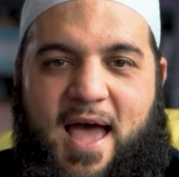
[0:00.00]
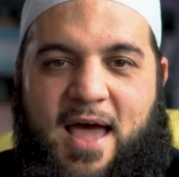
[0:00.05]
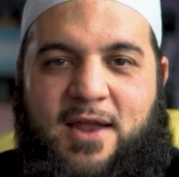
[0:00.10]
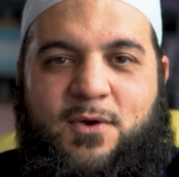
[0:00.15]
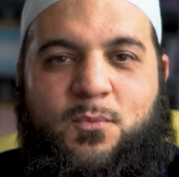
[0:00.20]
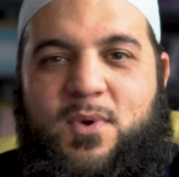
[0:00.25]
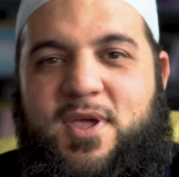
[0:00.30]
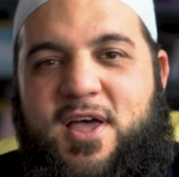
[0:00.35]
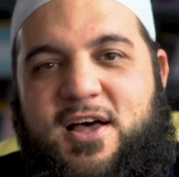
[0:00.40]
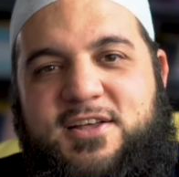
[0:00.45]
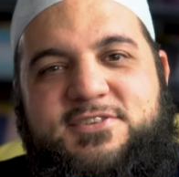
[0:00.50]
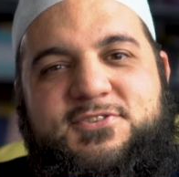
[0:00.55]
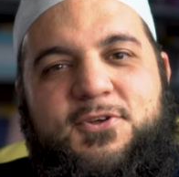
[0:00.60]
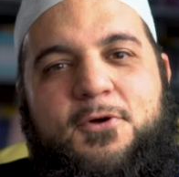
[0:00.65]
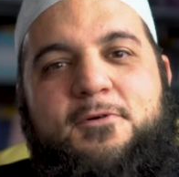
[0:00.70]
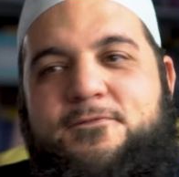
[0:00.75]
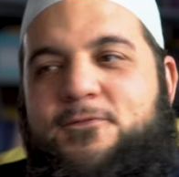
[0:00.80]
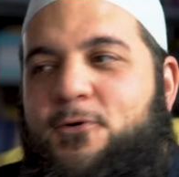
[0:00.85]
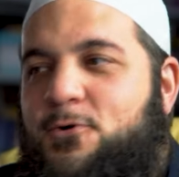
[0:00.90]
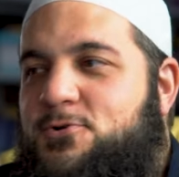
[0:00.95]
And we are
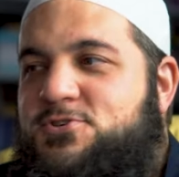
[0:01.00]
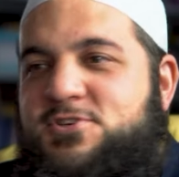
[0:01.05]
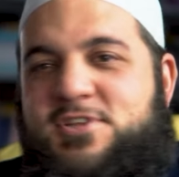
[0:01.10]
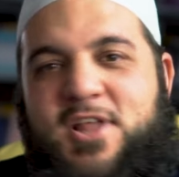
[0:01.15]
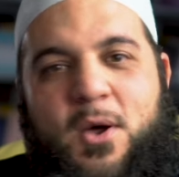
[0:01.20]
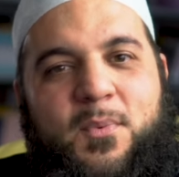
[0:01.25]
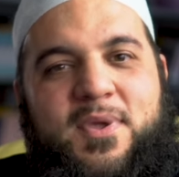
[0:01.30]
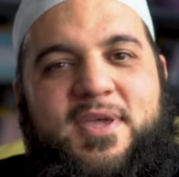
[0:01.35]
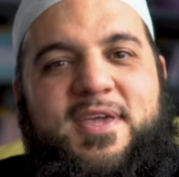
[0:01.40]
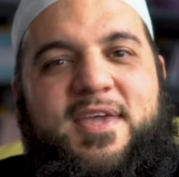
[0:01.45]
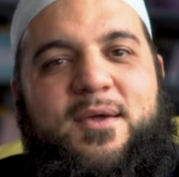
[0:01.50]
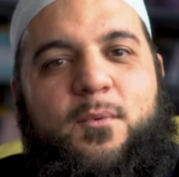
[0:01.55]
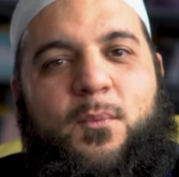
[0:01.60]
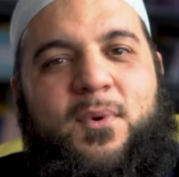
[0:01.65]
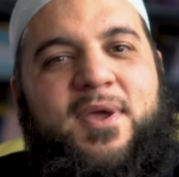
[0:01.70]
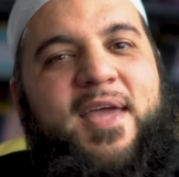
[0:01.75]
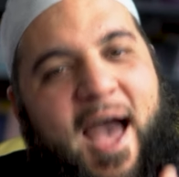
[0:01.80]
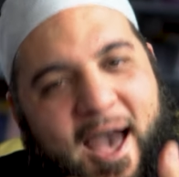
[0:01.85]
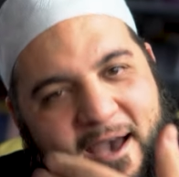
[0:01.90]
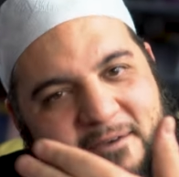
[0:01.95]
so fortunate that we,
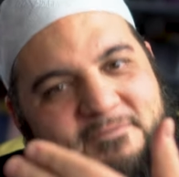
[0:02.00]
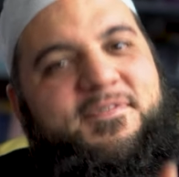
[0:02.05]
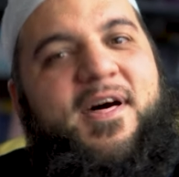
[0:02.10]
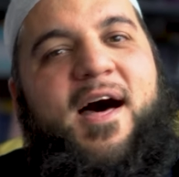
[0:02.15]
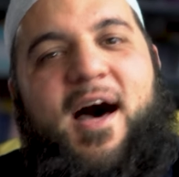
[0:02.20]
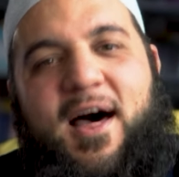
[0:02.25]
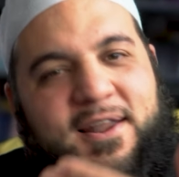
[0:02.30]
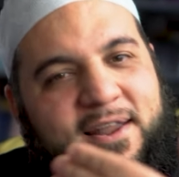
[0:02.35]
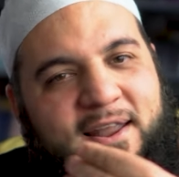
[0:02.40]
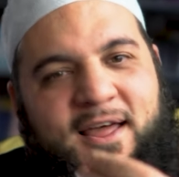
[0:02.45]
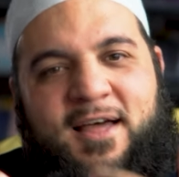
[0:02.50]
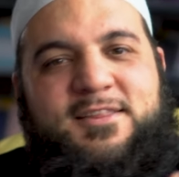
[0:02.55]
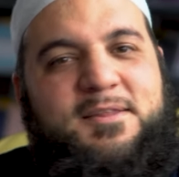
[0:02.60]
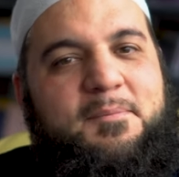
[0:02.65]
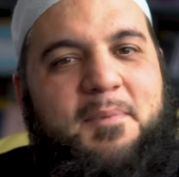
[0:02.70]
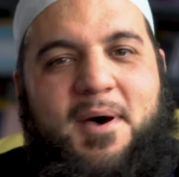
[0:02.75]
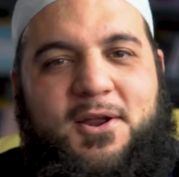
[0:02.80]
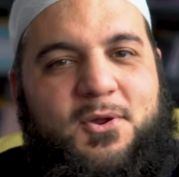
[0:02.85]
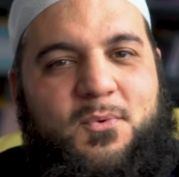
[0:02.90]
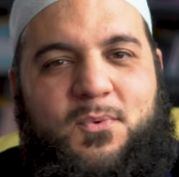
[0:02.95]
we have that Allah wa